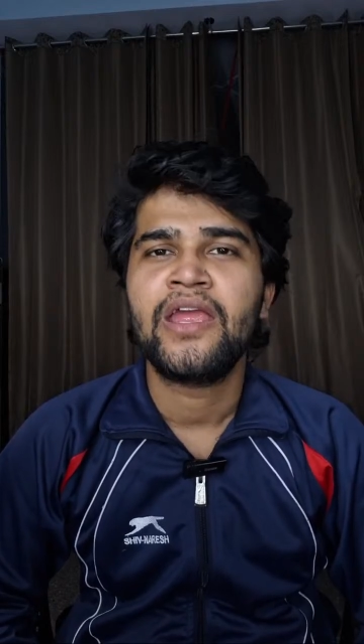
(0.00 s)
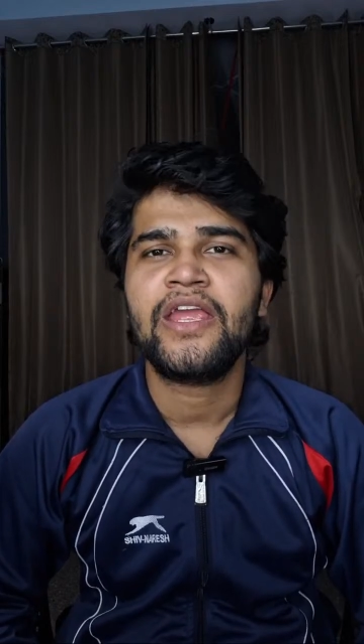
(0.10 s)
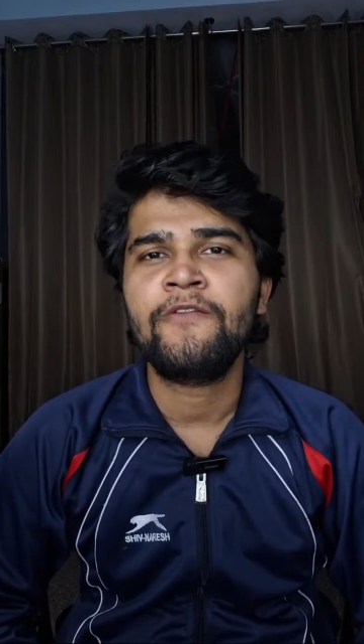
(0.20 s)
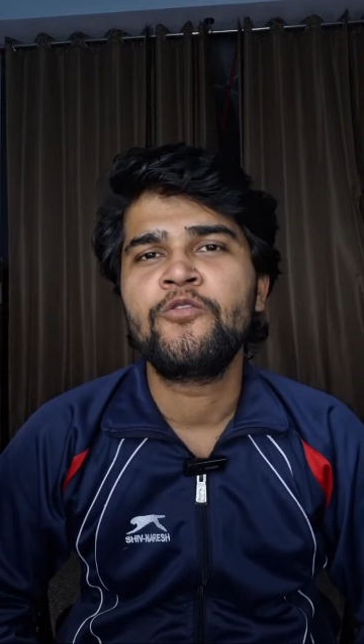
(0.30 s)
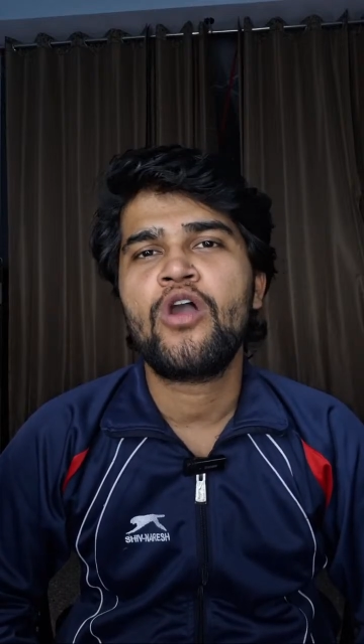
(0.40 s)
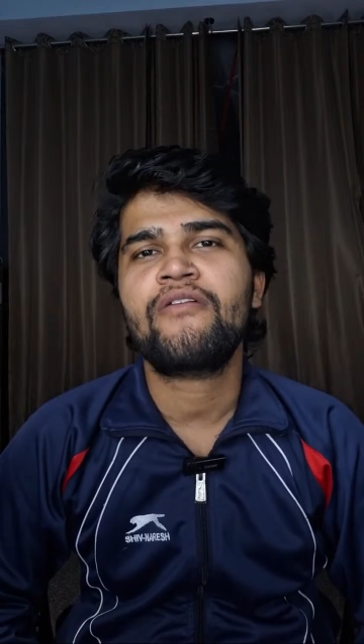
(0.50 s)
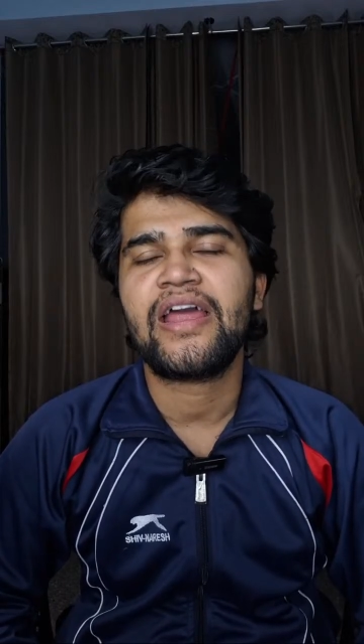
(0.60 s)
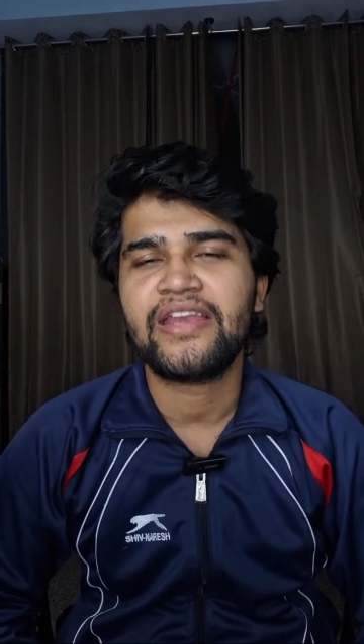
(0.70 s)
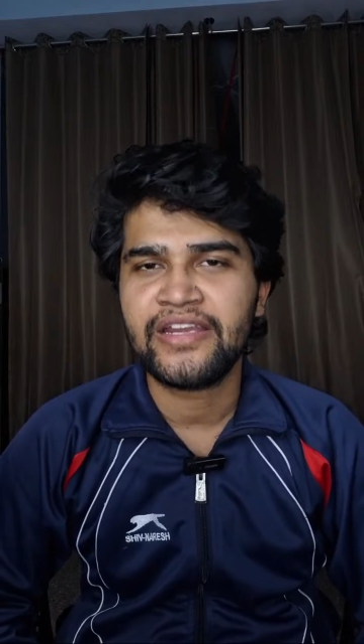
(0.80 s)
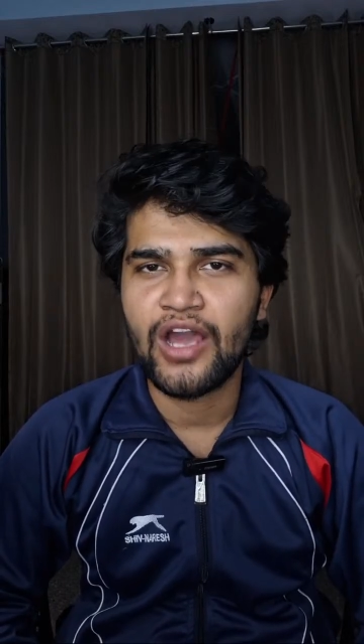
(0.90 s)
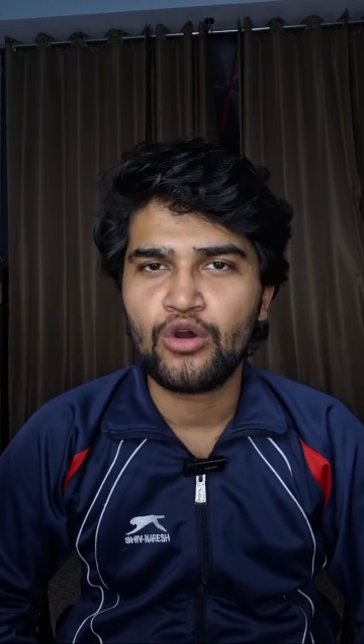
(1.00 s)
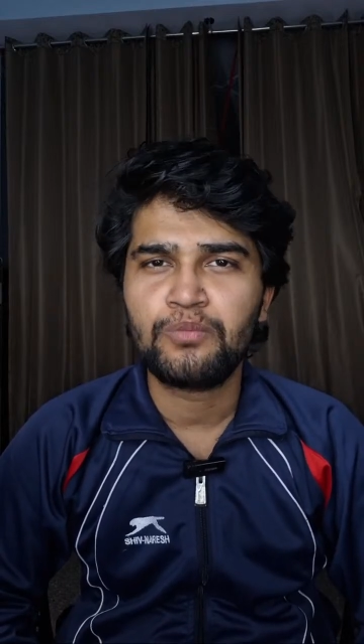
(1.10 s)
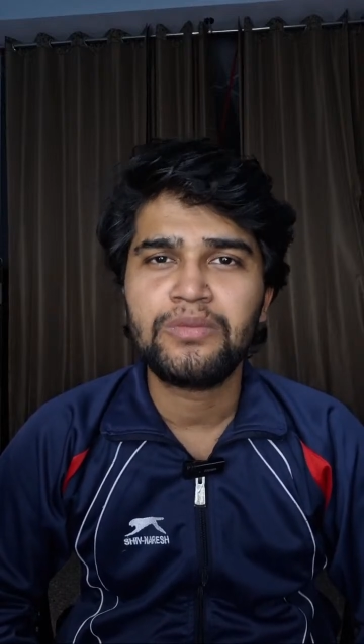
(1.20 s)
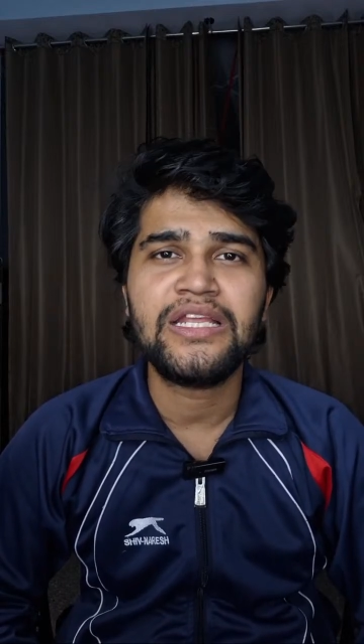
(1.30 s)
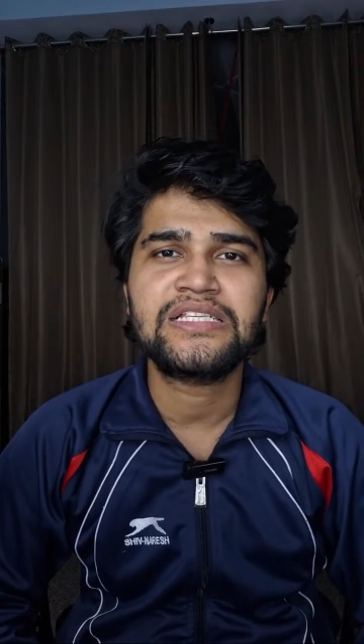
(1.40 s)
If you have any
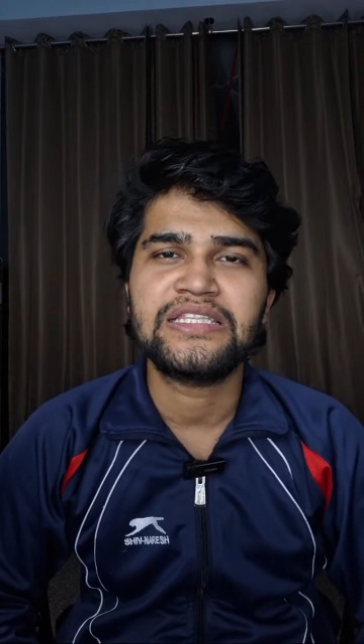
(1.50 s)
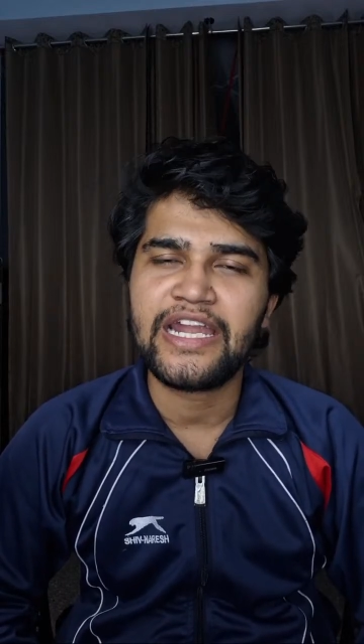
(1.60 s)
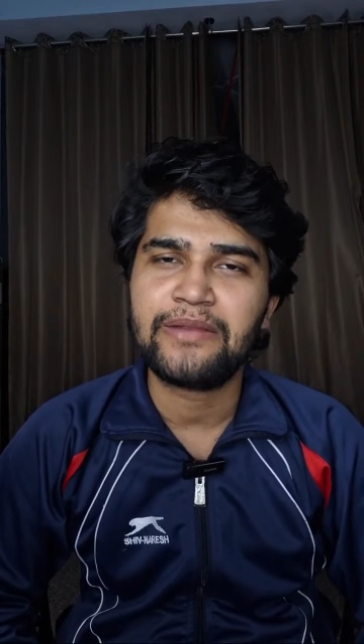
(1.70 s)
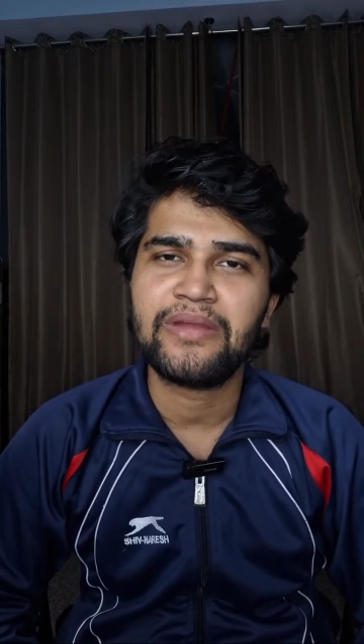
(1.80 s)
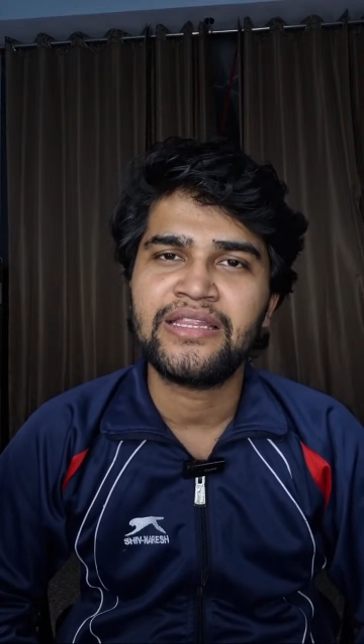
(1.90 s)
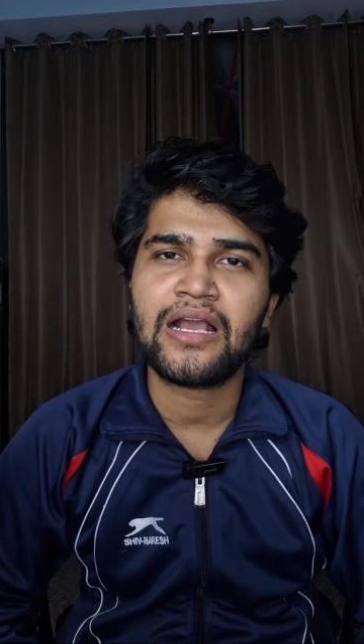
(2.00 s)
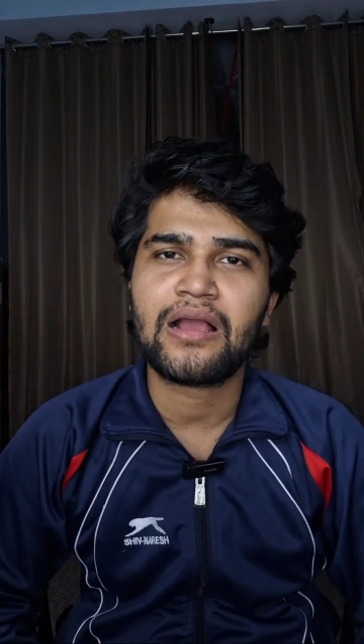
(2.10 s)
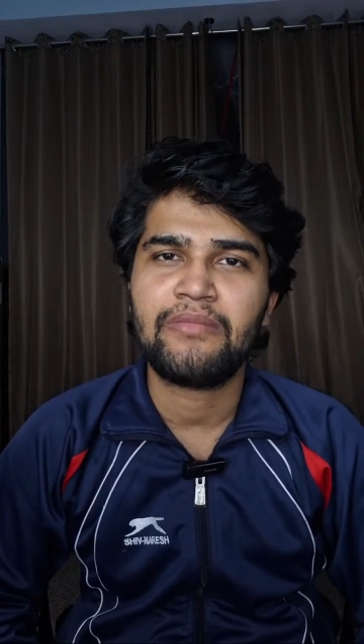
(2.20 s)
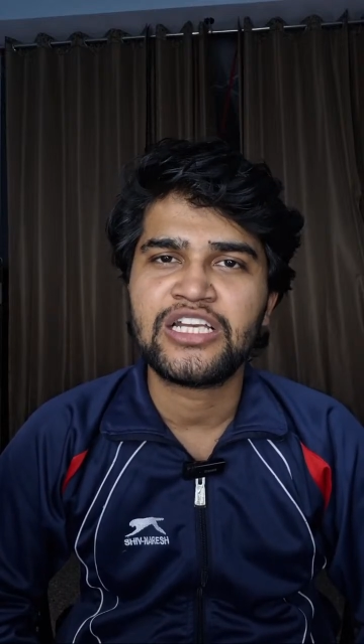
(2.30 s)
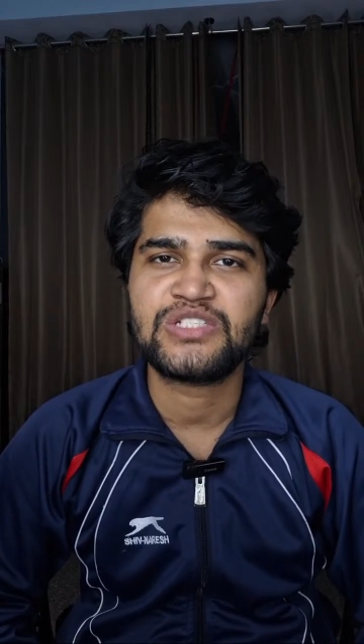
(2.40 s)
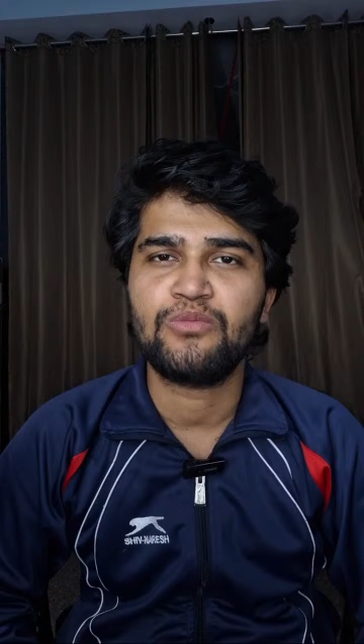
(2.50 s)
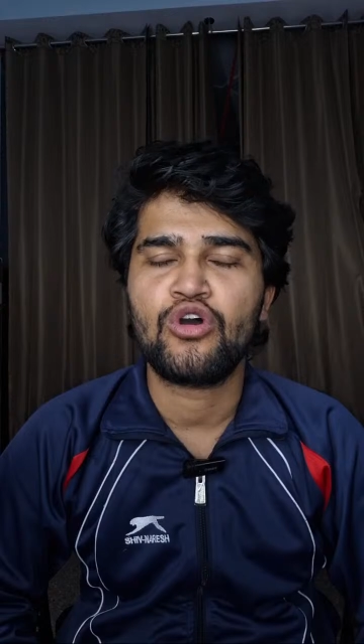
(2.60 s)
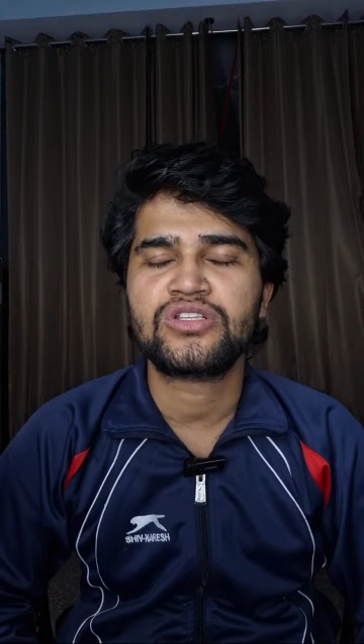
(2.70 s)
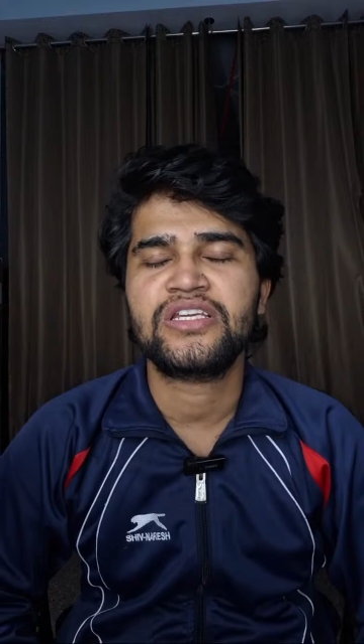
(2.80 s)
doubt, please let me in the comments box